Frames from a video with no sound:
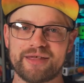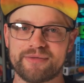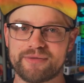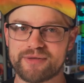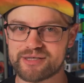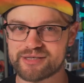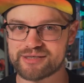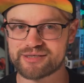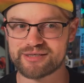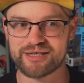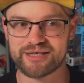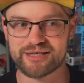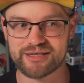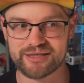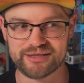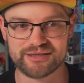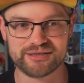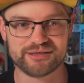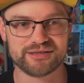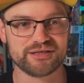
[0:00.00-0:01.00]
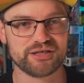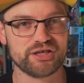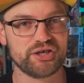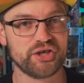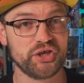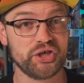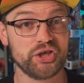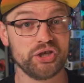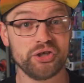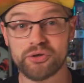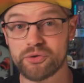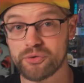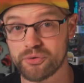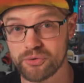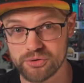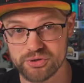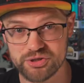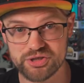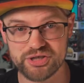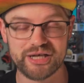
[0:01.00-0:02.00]
This is
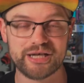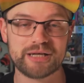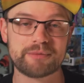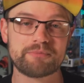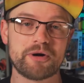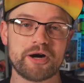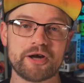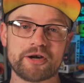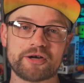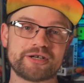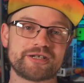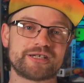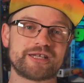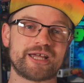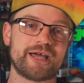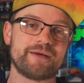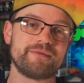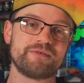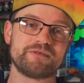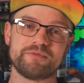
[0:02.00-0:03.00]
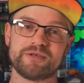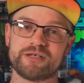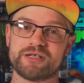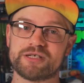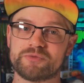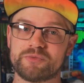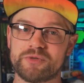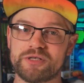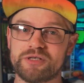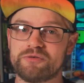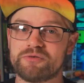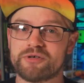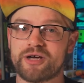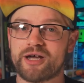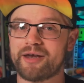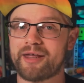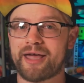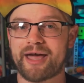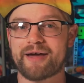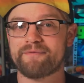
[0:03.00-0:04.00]
huge in modern times because we do
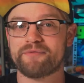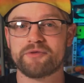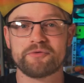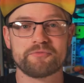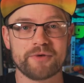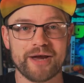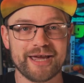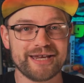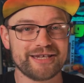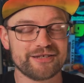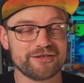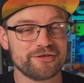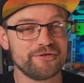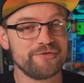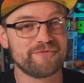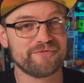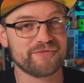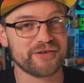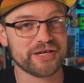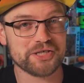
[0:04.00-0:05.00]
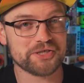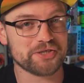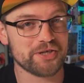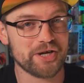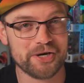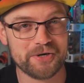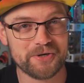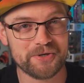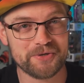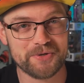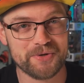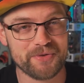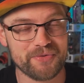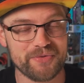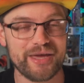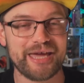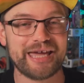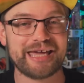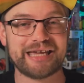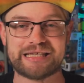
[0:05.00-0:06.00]
not have the right to fix our own
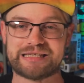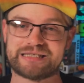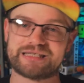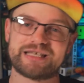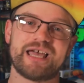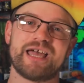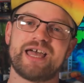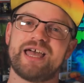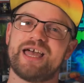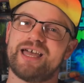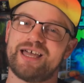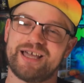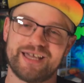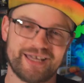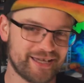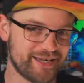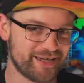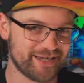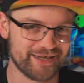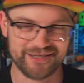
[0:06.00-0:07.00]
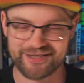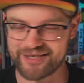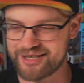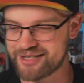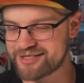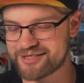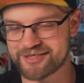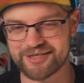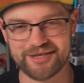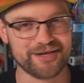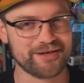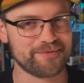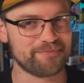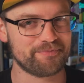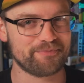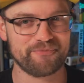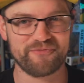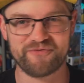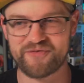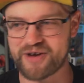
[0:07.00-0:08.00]
things. It's the
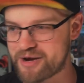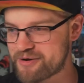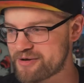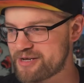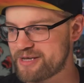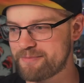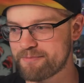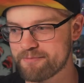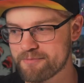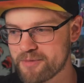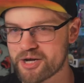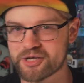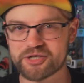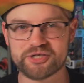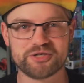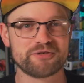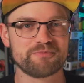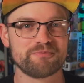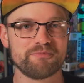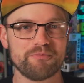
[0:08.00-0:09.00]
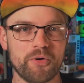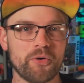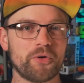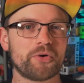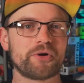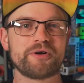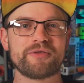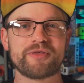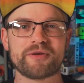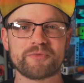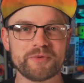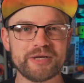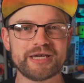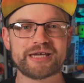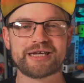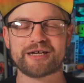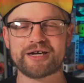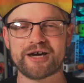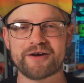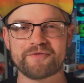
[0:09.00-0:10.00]
very much more than we
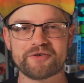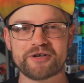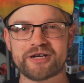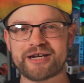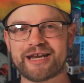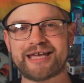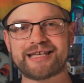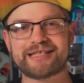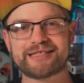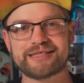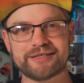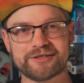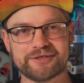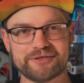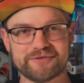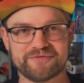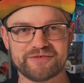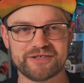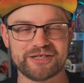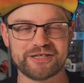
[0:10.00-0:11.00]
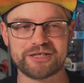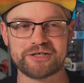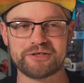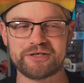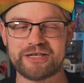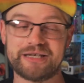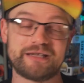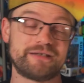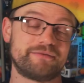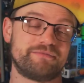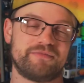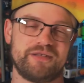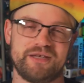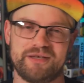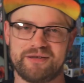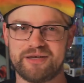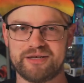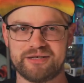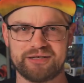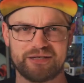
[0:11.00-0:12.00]
can cover in a single video, in
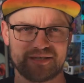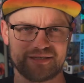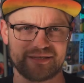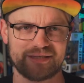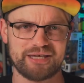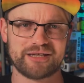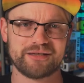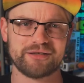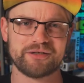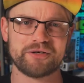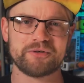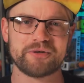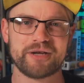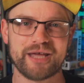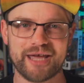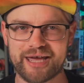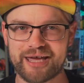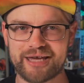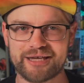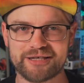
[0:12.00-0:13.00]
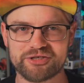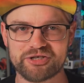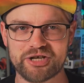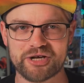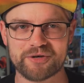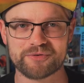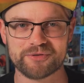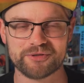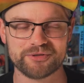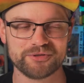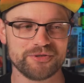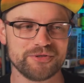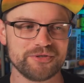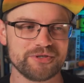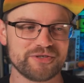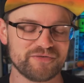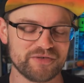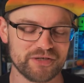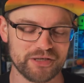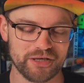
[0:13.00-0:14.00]
let alone a general
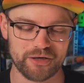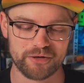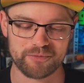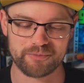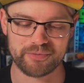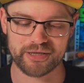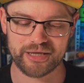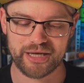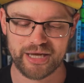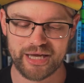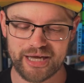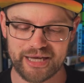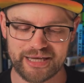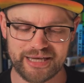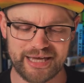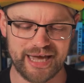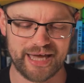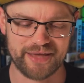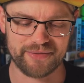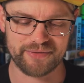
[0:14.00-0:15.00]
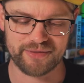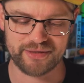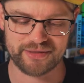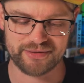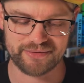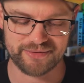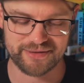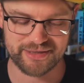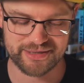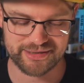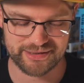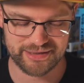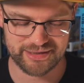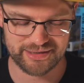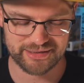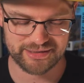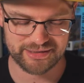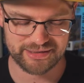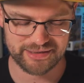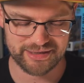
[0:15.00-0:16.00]
news video. But yeah, this
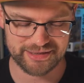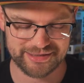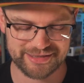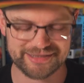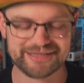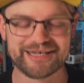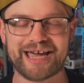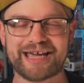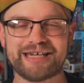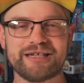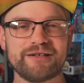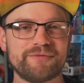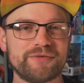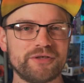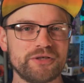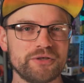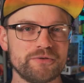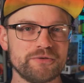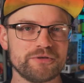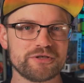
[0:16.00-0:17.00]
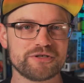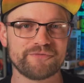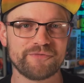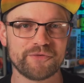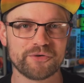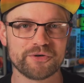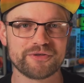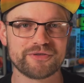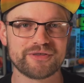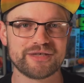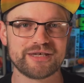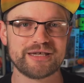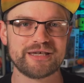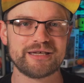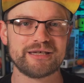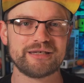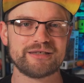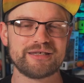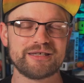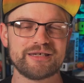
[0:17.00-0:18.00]
is kind of huge for
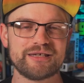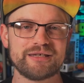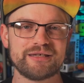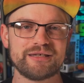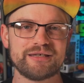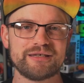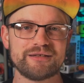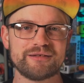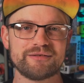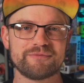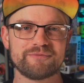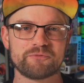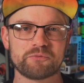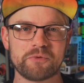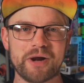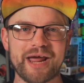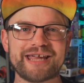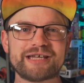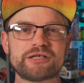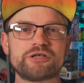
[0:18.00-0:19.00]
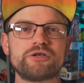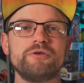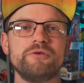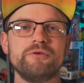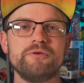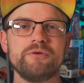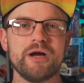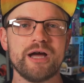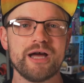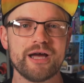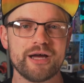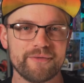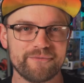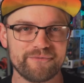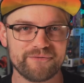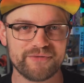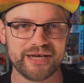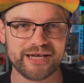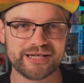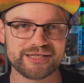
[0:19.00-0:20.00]
the right to
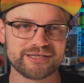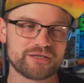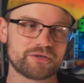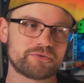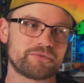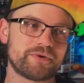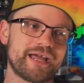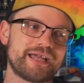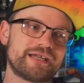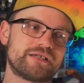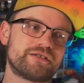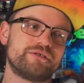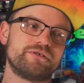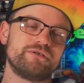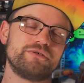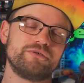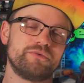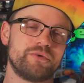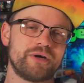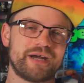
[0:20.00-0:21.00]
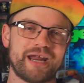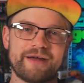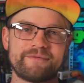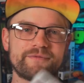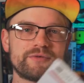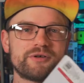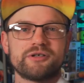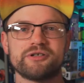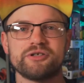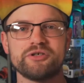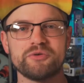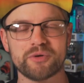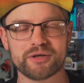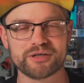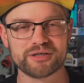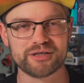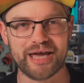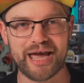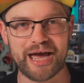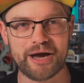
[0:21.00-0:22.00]
fix, the right to whatever you
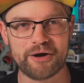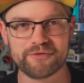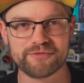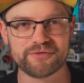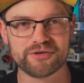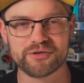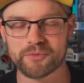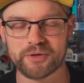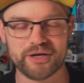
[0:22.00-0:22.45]
want to, however,